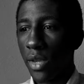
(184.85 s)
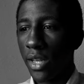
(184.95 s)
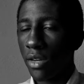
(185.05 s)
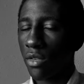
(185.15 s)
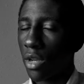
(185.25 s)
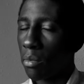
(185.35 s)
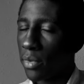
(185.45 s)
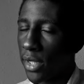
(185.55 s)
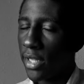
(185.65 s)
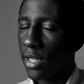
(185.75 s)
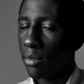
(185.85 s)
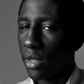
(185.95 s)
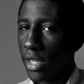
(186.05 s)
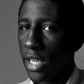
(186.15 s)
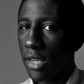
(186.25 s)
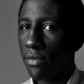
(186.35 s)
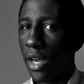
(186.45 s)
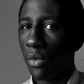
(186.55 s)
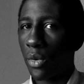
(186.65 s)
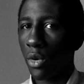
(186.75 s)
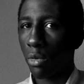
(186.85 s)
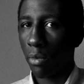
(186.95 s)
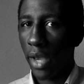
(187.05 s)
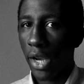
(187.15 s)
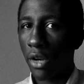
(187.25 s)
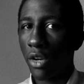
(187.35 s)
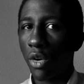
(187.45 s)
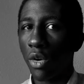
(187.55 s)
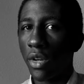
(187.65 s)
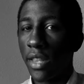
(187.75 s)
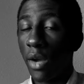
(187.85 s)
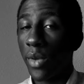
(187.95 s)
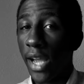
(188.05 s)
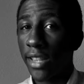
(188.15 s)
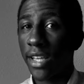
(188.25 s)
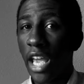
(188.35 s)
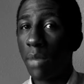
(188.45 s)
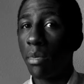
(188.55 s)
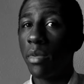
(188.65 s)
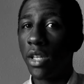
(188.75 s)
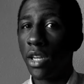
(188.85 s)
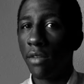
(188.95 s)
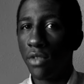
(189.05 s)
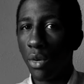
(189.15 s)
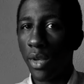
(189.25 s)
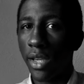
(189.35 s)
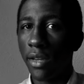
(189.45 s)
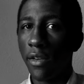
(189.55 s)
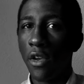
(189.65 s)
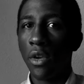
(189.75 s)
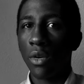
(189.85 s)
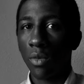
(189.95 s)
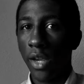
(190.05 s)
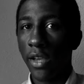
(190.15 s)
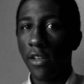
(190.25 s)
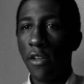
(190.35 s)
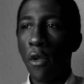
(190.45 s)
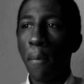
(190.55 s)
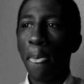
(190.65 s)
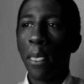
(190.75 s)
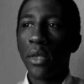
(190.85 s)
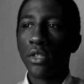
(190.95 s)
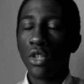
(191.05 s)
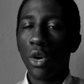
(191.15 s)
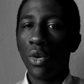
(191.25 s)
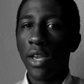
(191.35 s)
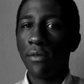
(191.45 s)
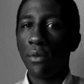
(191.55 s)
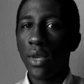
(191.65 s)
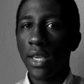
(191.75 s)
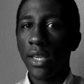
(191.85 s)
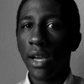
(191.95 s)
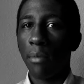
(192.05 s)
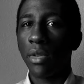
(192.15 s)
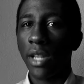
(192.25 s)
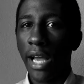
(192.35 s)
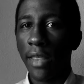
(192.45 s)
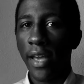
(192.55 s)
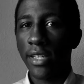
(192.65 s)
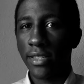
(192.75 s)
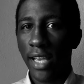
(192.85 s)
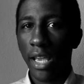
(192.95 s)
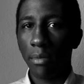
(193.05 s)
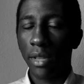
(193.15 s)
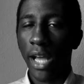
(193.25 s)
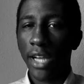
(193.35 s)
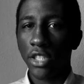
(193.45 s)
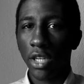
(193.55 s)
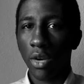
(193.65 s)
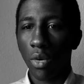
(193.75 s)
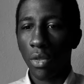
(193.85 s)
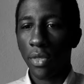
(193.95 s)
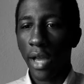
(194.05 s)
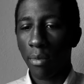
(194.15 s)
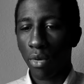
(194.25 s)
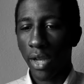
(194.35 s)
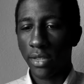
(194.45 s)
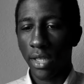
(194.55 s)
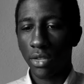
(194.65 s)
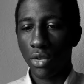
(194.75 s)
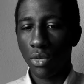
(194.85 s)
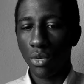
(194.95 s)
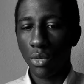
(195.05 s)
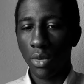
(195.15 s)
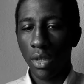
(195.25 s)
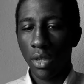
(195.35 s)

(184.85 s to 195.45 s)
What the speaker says: we didn't completely believe that we were prepared or that we had the capability of doing it, right? So if we apply that same logic or thought process to